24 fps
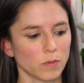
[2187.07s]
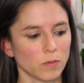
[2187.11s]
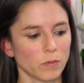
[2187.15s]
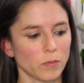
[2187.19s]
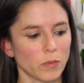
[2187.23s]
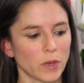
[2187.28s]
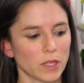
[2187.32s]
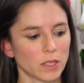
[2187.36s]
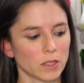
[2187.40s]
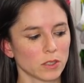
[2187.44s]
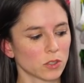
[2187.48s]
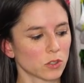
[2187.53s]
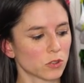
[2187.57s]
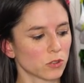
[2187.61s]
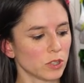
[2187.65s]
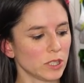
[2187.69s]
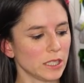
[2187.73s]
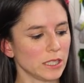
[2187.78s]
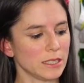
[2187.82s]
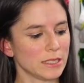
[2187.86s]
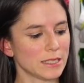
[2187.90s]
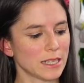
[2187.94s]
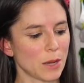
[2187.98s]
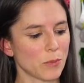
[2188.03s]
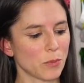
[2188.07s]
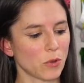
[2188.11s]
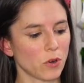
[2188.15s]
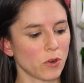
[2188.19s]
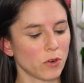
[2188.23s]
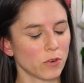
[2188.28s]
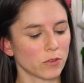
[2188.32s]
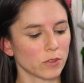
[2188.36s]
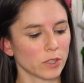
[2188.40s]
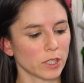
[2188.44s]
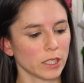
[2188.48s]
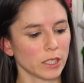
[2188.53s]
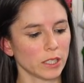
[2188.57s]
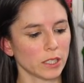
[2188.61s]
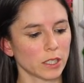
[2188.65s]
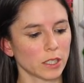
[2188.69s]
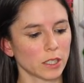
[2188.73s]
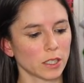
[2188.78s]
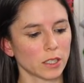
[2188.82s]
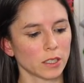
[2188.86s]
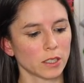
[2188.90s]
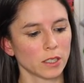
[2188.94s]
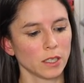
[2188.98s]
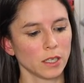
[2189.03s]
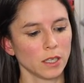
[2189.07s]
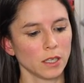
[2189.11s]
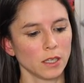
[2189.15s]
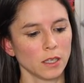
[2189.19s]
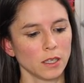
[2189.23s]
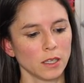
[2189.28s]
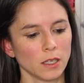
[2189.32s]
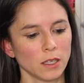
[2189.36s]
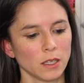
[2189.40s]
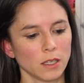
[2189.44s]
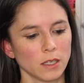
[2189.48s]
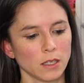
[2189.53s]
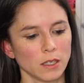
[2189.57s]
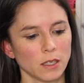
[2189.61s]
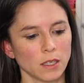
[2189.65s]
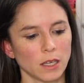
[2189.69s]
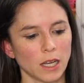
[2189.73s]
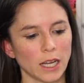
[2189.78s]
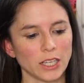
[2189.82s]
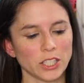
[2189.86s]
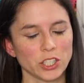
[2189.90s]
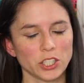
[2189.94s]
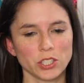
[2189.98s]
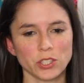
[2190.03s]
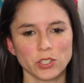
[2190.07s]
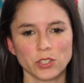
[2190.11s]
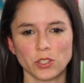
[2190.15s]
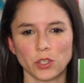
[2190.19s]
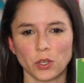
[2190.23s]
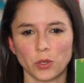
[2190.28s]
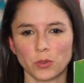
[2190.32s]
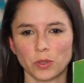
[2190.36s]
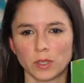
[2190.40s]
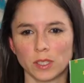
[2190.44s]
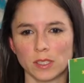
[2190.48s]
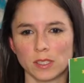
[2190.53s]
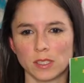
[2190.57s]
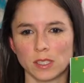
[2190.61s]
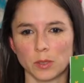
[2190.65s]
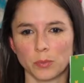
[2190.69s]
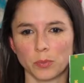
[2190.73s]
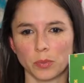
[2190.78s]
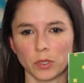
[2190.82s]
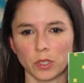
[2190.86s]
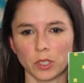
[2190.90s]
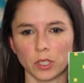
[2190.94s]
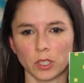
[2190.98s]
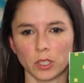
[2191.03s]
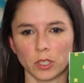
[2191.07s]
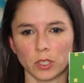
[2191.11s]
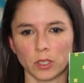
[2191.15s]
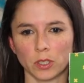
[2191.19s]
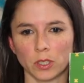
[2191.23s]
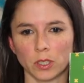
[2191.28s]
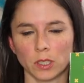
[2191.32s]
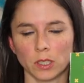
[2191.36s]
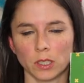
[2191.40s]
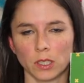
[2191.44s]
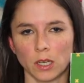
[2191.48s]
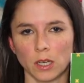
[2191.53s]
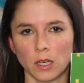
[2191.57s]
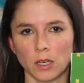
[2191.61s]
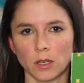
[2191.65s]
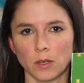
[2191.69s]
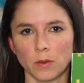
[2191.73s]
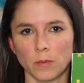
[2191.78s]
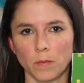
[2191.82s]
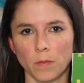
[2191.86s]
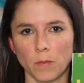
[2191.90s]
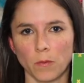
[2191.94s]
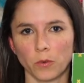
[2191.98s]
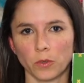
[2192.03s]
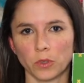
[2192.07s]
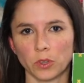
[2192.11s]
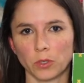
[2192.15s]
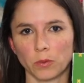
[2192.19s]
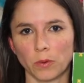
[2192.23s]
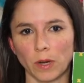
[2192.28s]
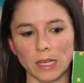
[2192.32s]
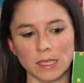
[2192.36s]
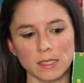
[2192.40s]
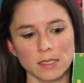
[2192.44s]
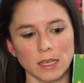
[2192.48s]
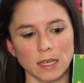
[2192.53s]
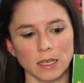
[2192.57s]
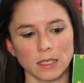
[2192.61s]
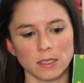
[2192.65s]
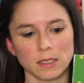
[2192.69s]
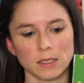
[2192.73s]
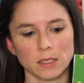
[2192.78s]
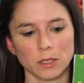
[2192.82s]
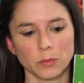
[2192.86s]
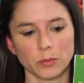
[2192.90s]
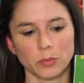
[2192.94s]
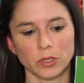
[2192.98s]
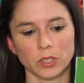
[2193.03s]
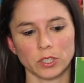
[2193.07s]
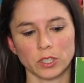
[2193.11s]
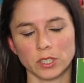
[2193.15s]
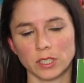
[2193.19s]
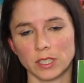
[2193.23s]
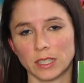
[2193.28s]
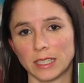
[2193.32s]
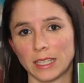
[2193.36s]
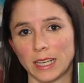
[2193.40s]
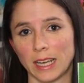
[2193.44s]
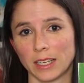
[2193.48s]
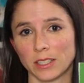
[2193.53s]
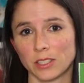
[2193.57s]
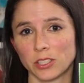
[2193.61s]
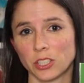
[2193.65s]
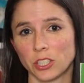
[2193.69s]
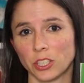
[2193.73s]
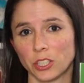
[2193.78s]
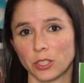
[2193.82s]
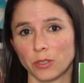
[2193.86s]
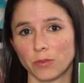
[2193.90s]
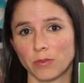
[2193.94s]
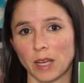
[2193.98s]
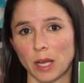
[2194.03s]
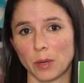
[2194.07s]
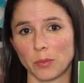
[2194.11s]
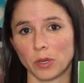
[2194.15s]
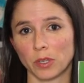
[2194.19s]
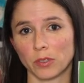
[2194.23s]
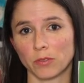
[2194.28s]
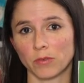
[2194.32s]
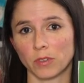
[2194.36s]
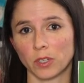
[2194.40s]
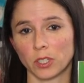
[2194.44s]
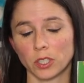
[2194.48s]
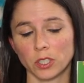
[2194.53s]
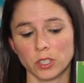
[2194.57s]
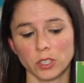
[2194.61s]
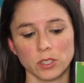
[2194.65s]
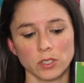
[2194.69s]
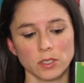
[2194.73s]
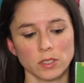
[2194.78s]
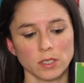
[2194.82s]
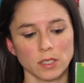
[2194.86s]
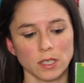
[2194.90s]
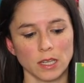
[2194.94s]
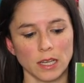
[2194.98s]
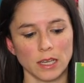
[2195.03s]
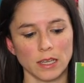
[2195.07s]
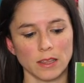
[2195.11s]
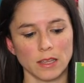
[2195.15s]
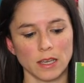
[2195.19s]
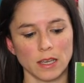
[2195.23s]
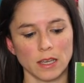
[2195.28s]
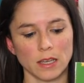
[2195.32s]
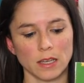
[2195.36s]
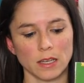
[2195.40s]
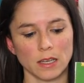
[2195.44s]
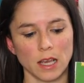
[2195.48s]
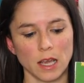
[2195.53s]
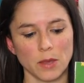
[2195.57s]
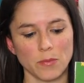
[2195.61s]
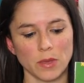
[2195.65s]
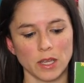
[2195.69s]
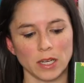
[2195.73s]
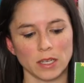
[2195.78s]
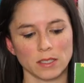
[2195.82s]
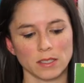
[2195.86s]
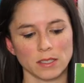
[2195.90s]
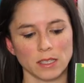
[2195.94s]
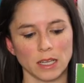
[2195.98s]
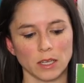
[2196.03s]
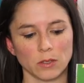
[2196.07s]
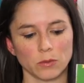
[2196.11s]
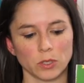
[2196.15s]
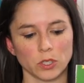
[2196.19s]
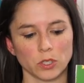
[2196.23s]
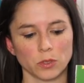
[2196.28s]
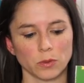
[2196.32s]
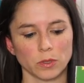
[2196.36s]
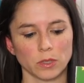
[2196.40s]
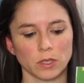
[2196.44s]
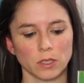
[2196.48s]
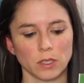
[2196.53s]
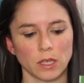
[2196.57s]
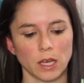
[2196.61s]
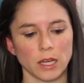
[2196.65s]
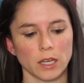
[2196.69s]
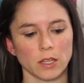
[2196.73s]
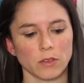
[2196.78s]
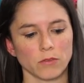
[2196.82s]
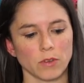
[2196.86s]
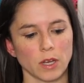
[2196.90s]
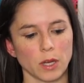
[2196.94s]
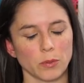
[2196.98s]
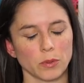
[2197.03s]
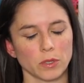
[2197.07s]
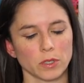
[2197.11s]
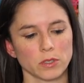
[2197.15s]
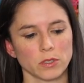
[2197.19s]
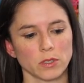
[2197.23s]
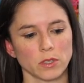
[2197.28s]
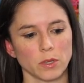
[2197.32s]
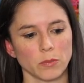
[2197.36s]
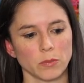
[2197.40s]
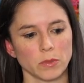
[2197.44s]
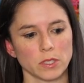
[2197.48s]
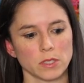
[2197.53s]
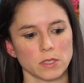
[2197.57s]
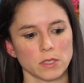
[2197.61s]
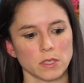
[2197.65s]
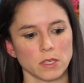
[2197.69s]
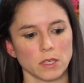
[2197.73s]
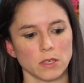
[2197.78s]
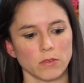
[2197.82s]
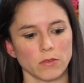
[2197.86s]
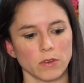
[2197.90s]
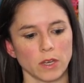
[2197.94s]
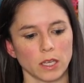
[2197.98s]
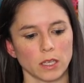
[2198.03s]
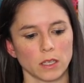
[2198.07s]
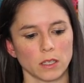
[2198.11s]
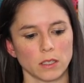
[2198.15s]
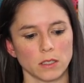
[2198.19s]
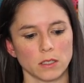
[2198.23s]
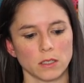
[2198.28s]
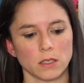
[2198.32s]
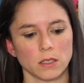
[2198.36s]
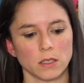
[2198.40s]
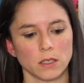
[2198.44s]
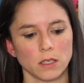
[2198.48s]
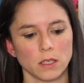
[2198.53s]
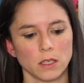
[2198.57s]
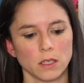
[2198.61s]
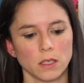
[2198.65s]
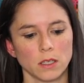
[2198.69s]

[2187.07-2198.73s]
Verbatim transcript: my little green demo over here, I just sewed the zipper um, with the right side of zipper to the exterior fabric first, and then I made a sandwich with the lining fabric. So let me see if I can